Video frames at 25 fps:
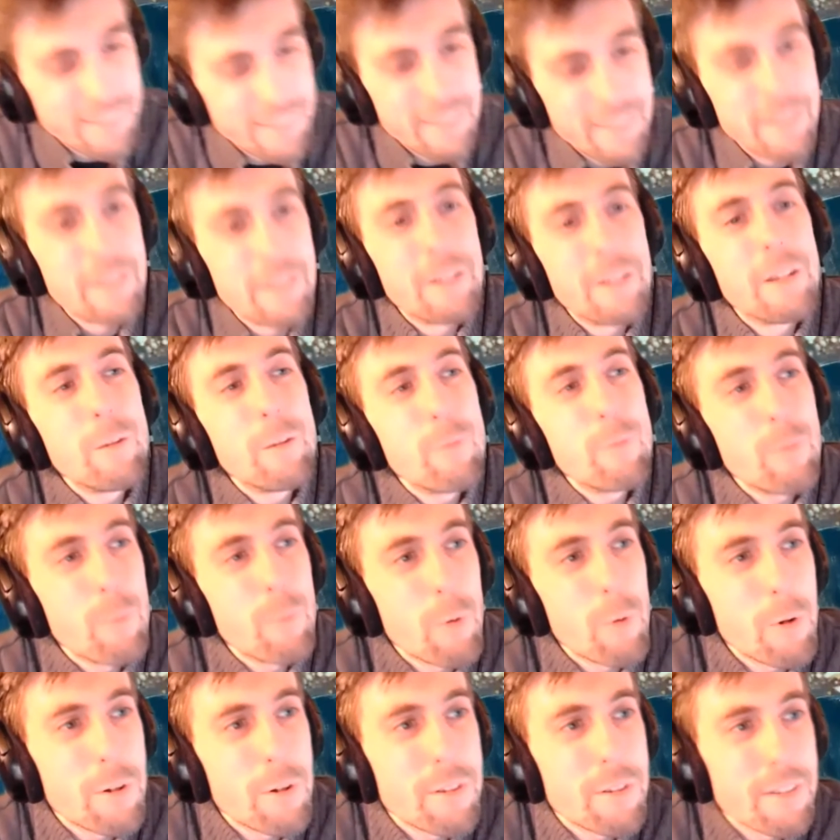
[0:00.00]
even
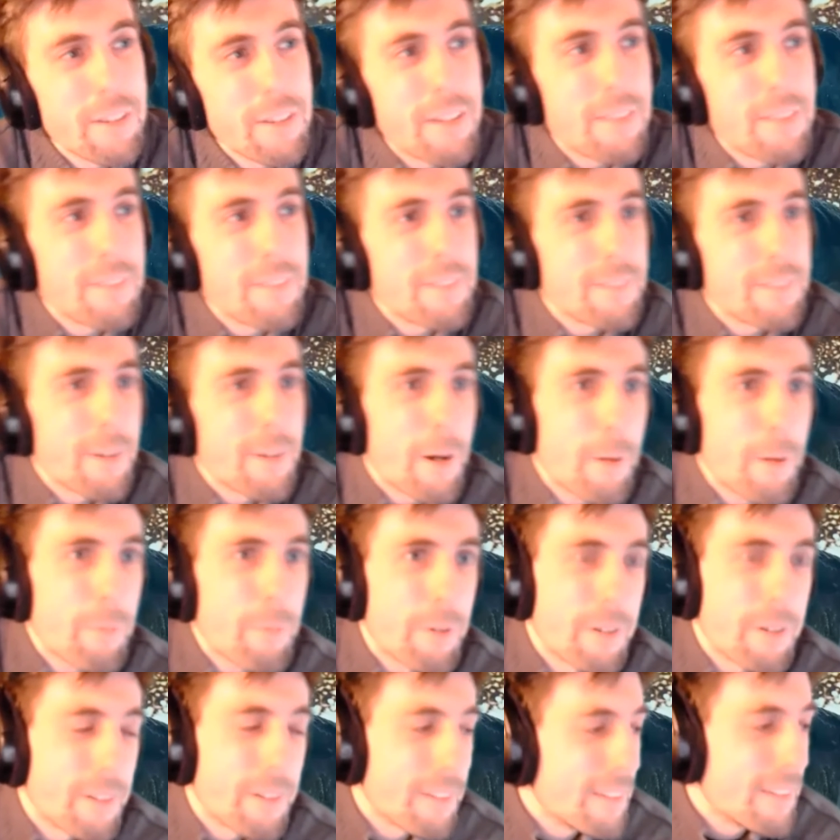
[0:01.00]
more delayed than Top
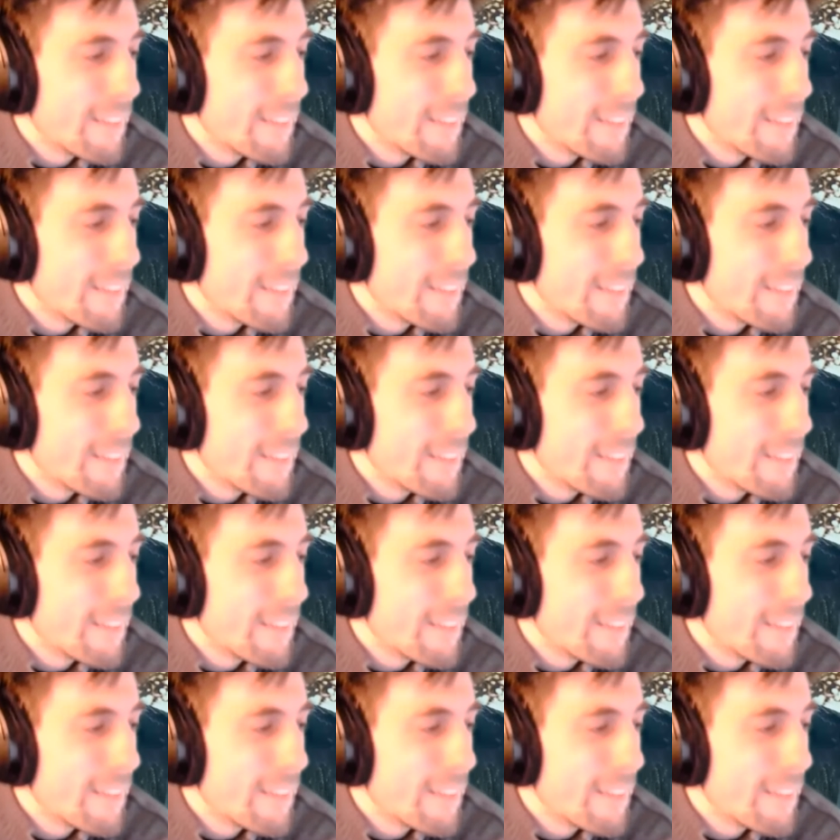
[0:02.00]
Gun.